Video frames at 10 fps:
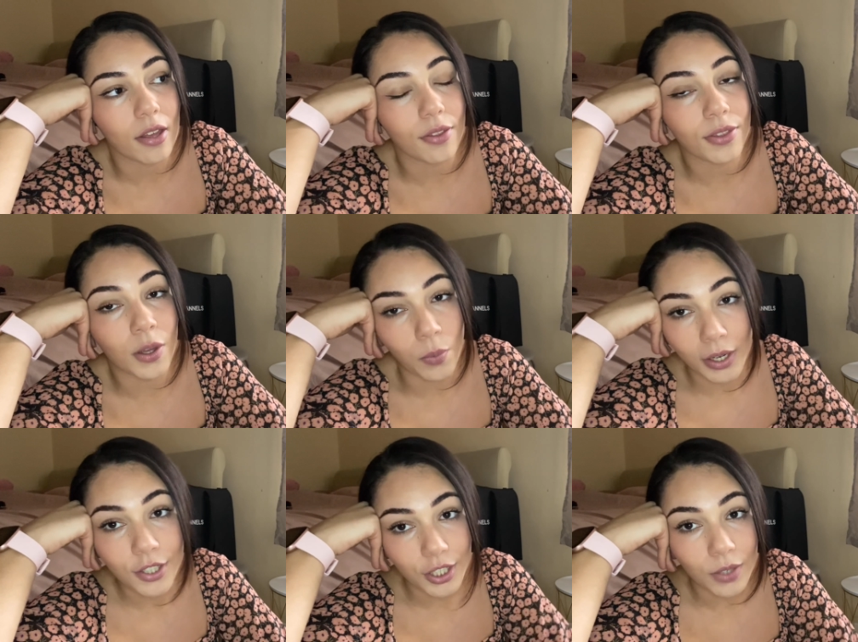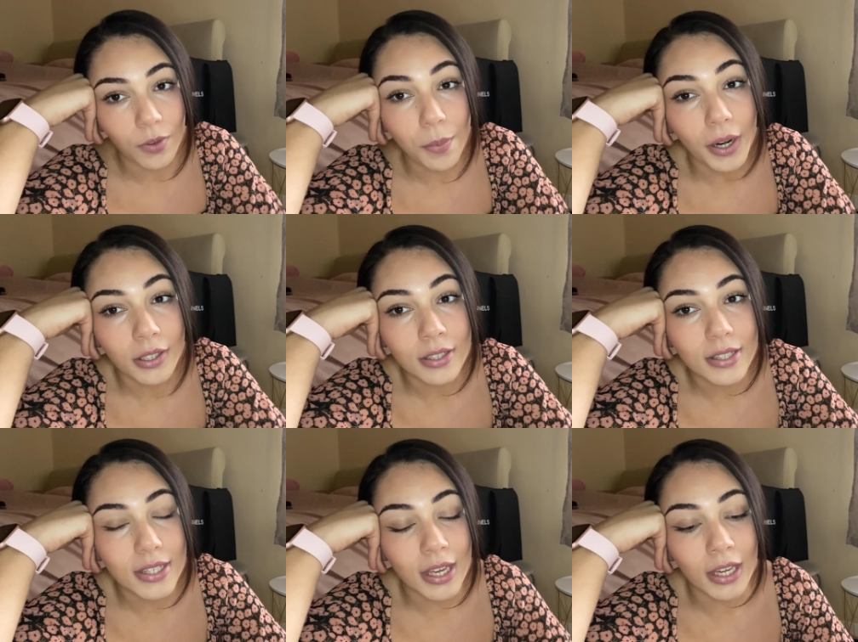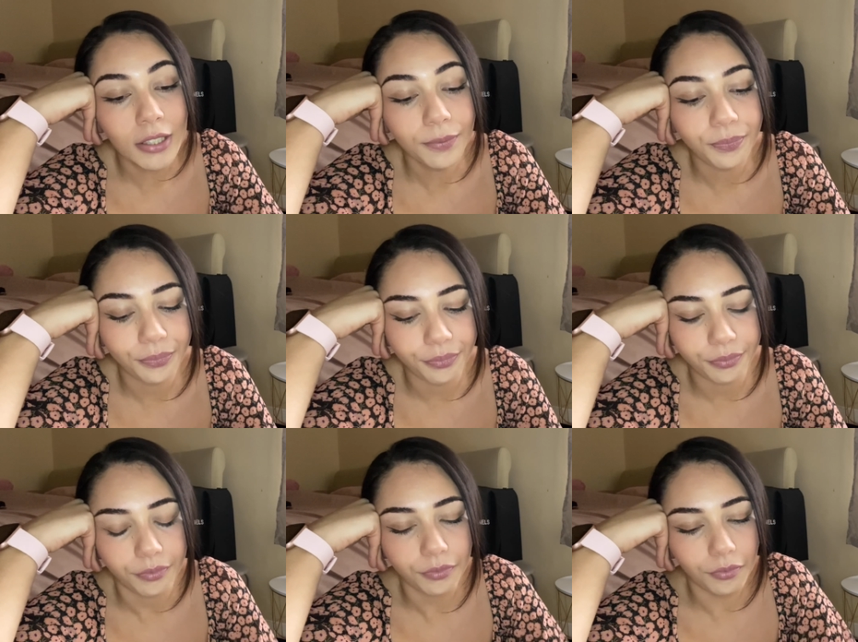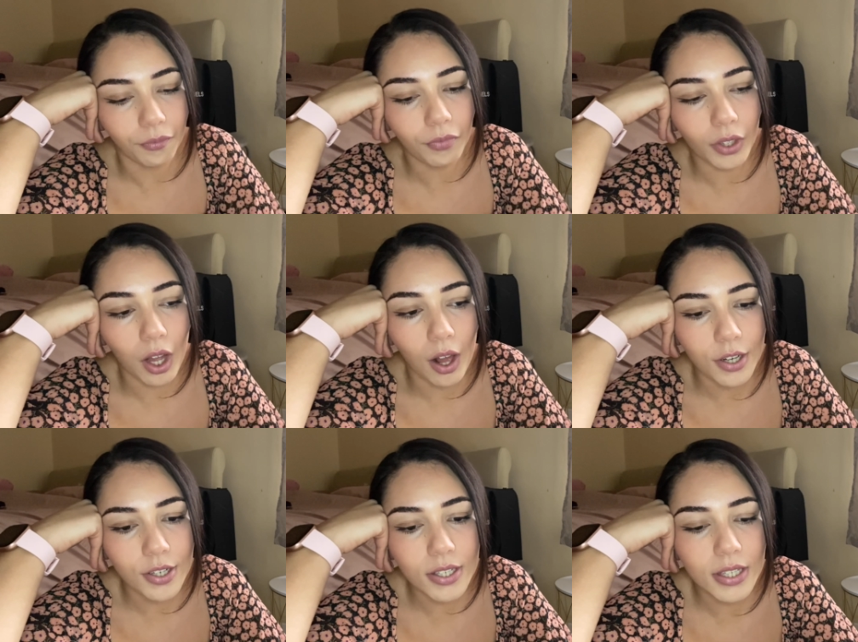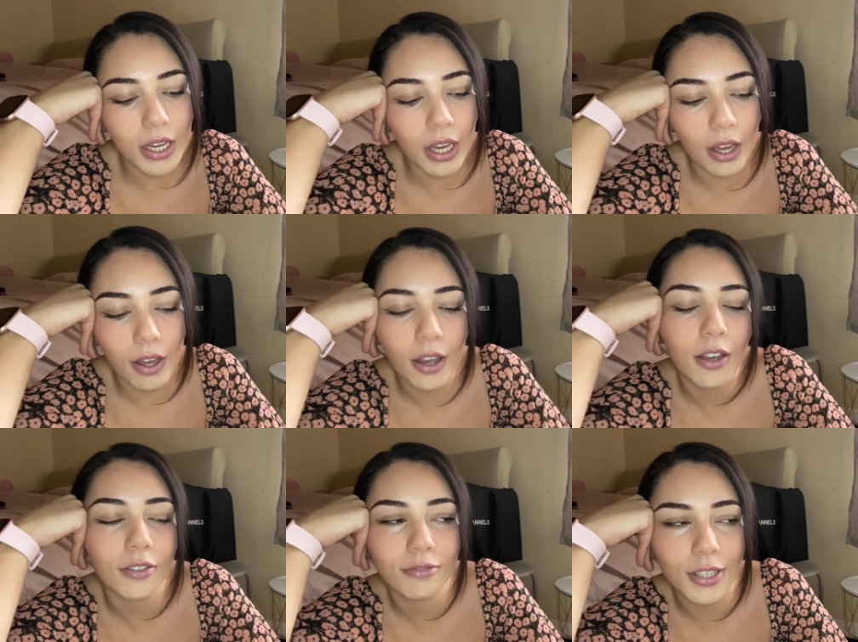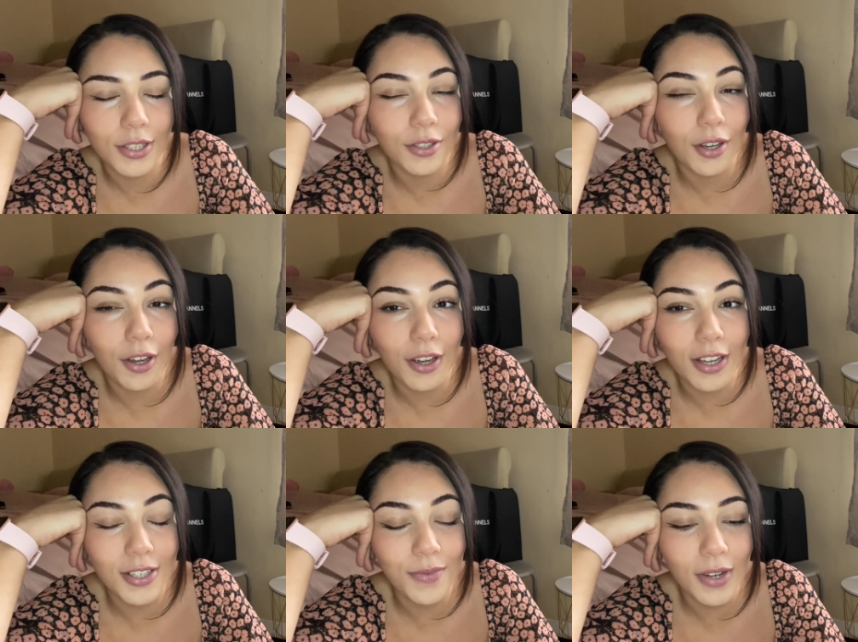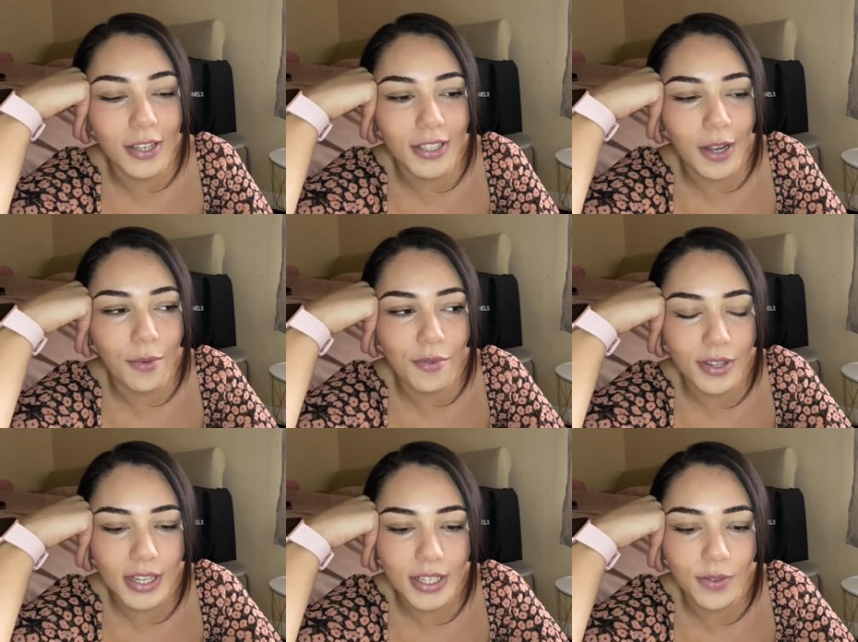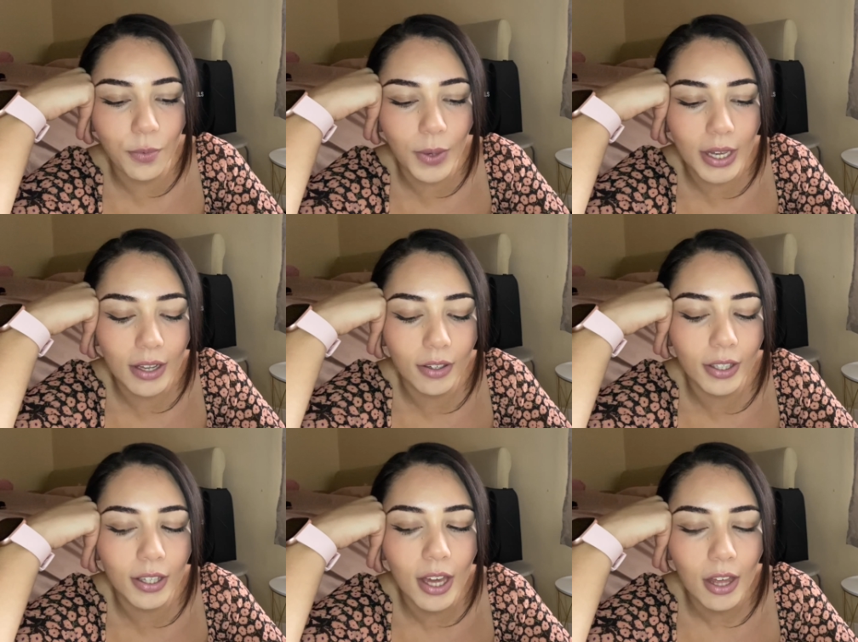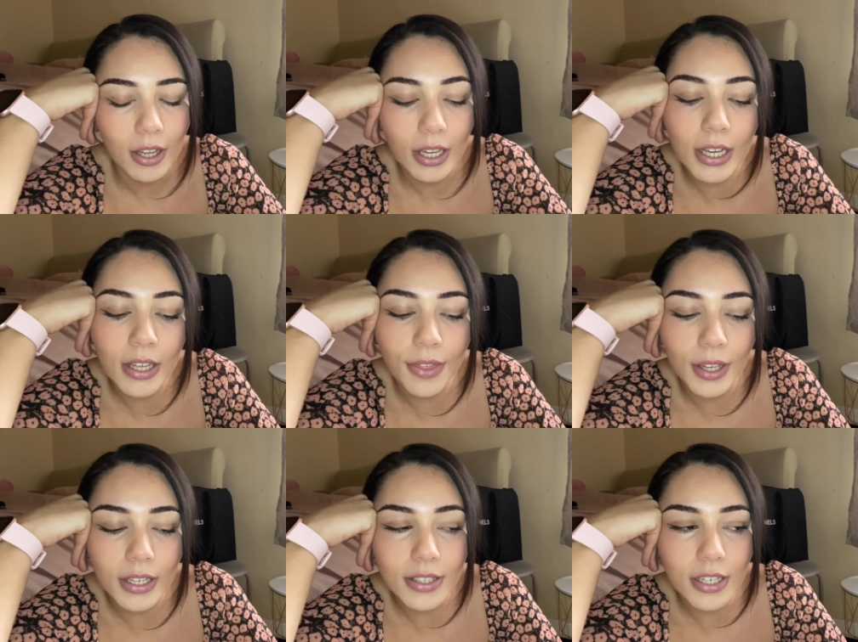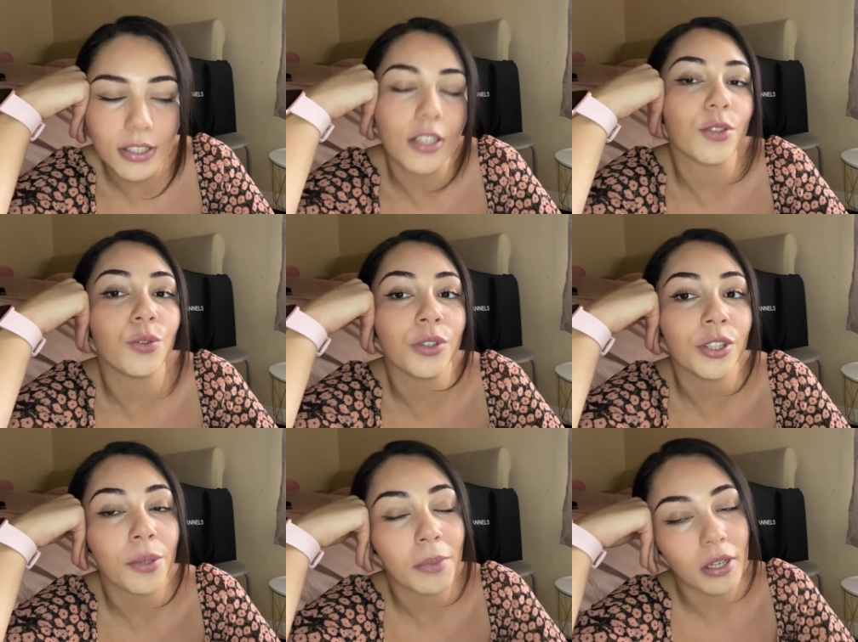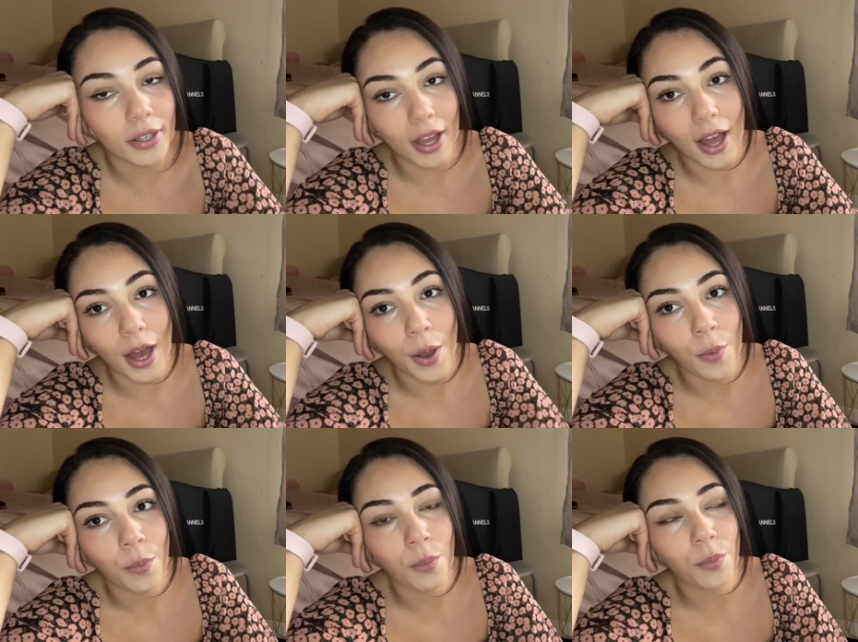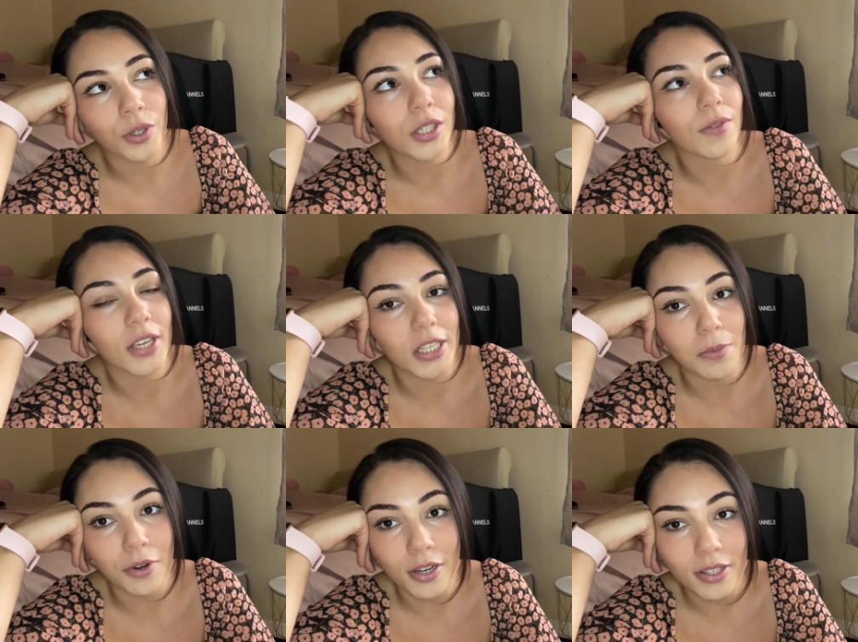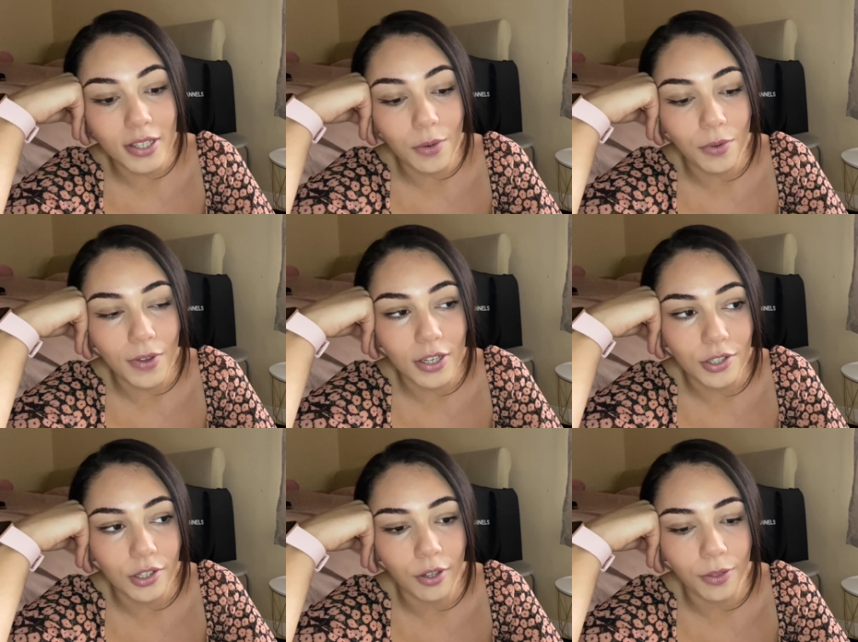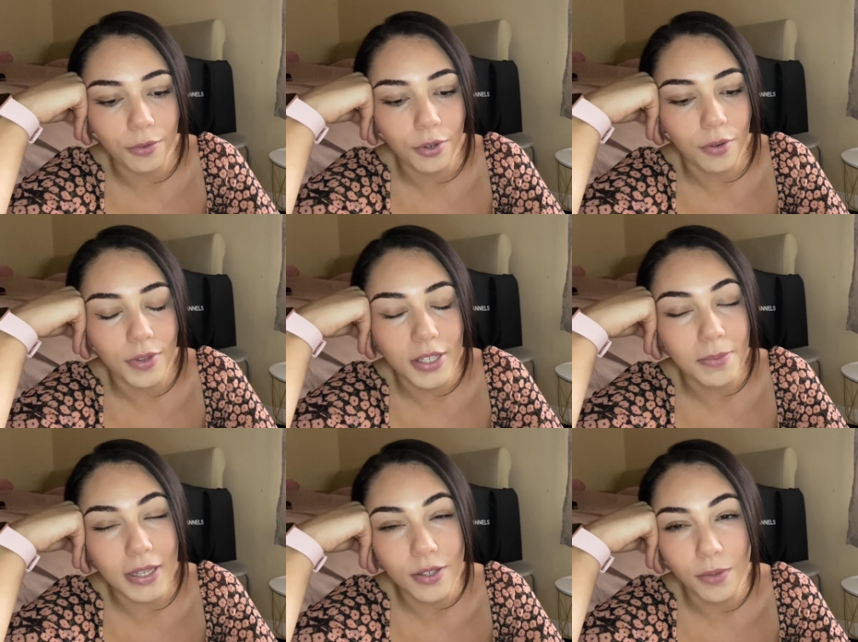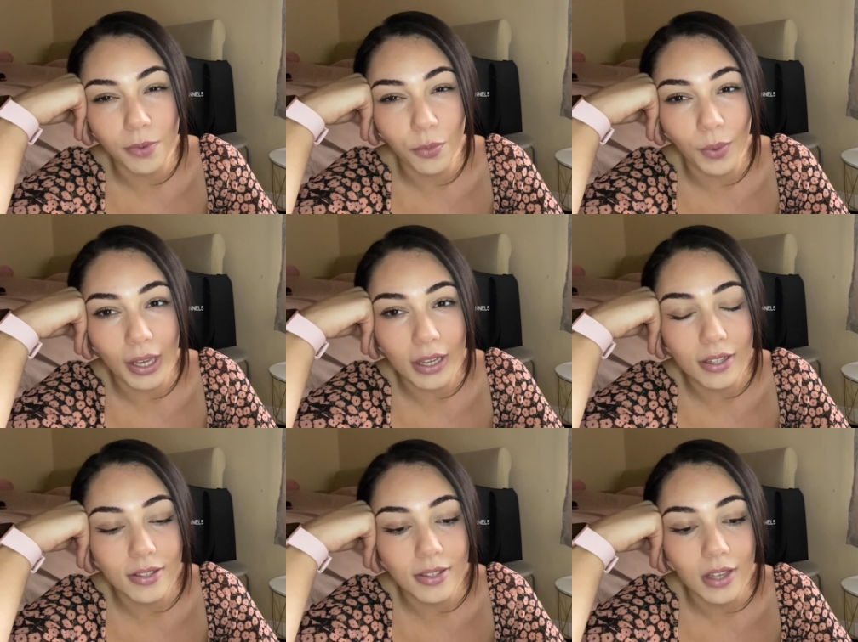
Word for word: they will achieve a pregnancy. I just think, I don't know, I just feel like now we're at the end of the week, like I think it's actually like dawning on me like how much of an experience that we've actually gone through over these past couple of weeks.